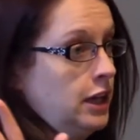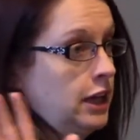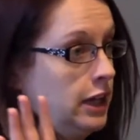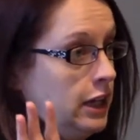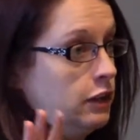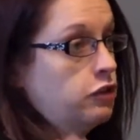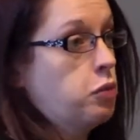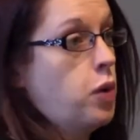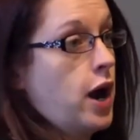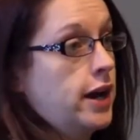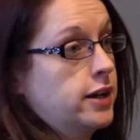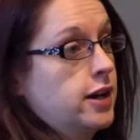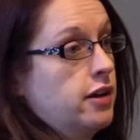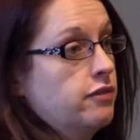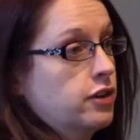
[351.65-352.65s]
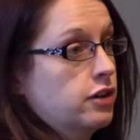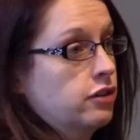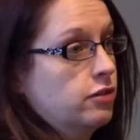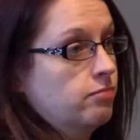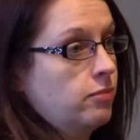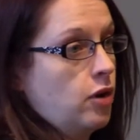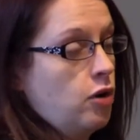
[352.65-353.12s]
it gets wide
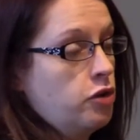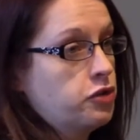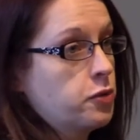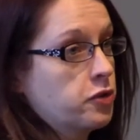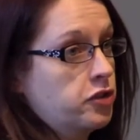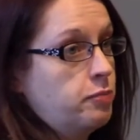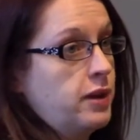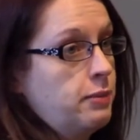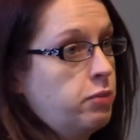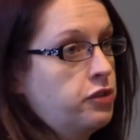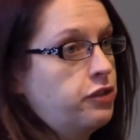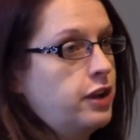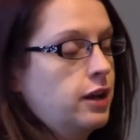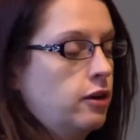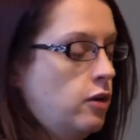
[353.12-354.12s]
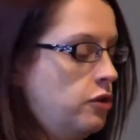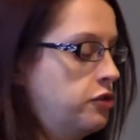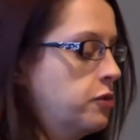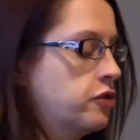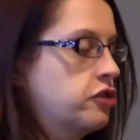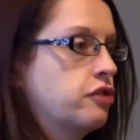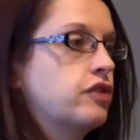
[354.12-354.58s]
coverage. All sorts of people see it, all
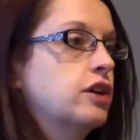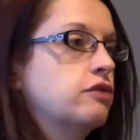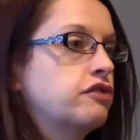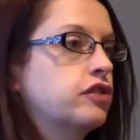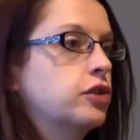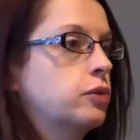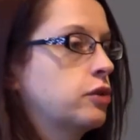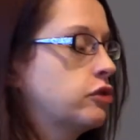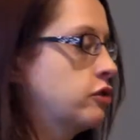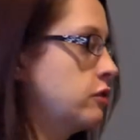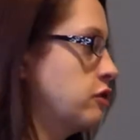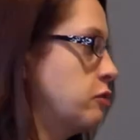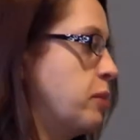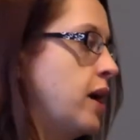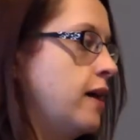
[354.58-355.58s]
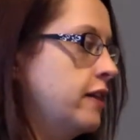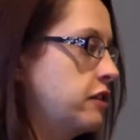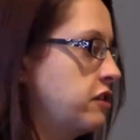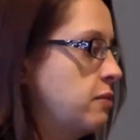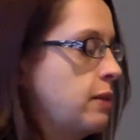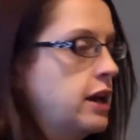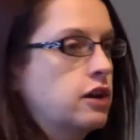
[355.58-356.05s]
sorts of influencers,
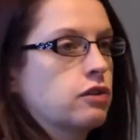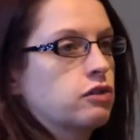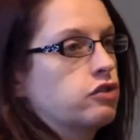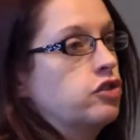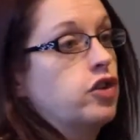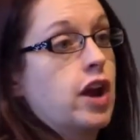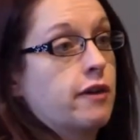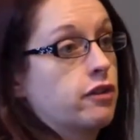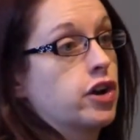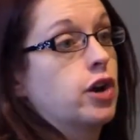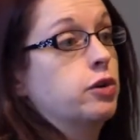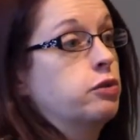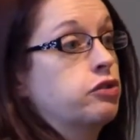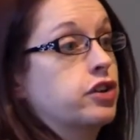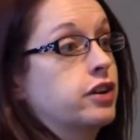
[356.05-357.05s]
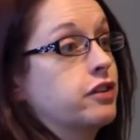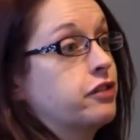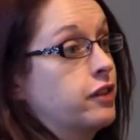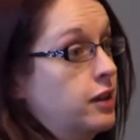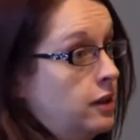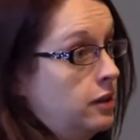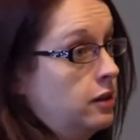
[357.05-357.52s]
policymakers. You never know who's going to
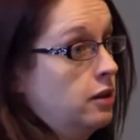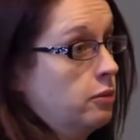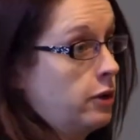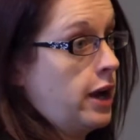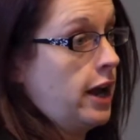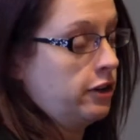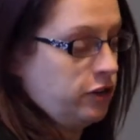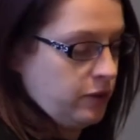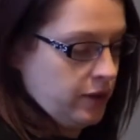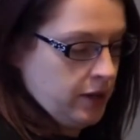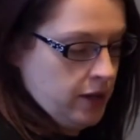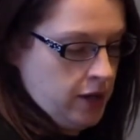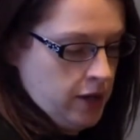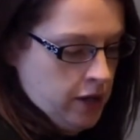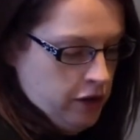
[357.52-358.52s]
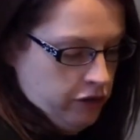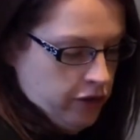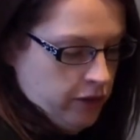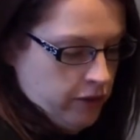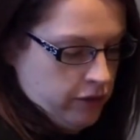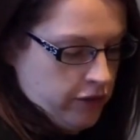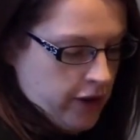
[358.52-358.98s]
see it and react to it.
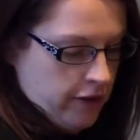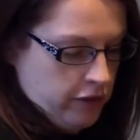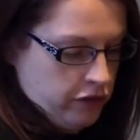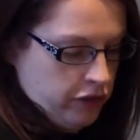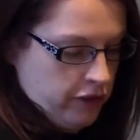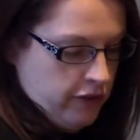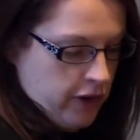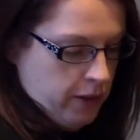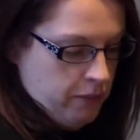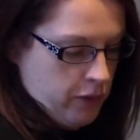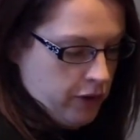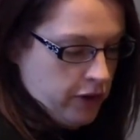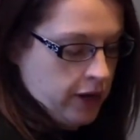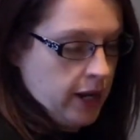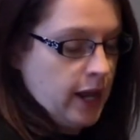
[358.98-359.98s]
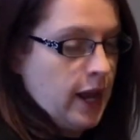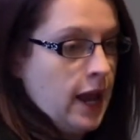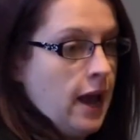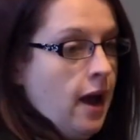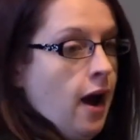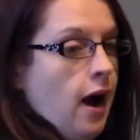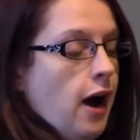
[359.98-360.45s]
So it's obviously very important.
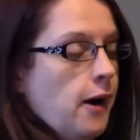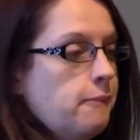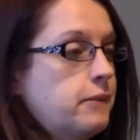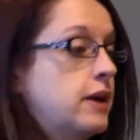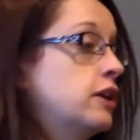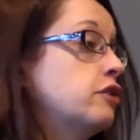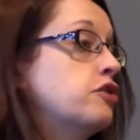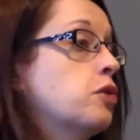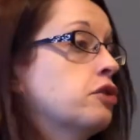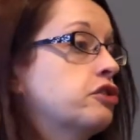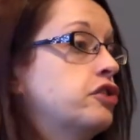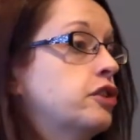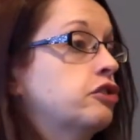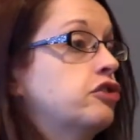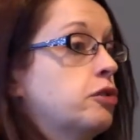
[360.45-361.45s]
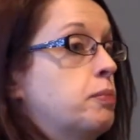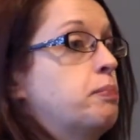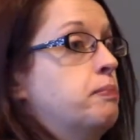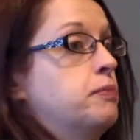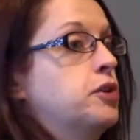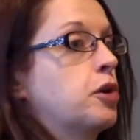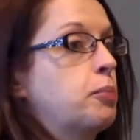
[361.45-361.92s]
And of course, there's
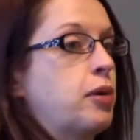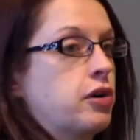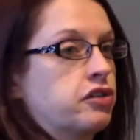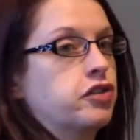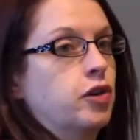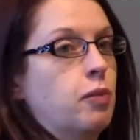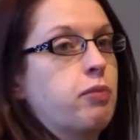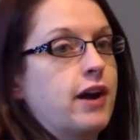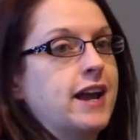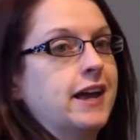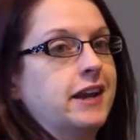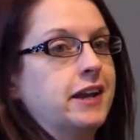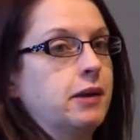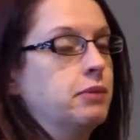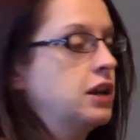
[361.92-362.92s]
your personal brand. I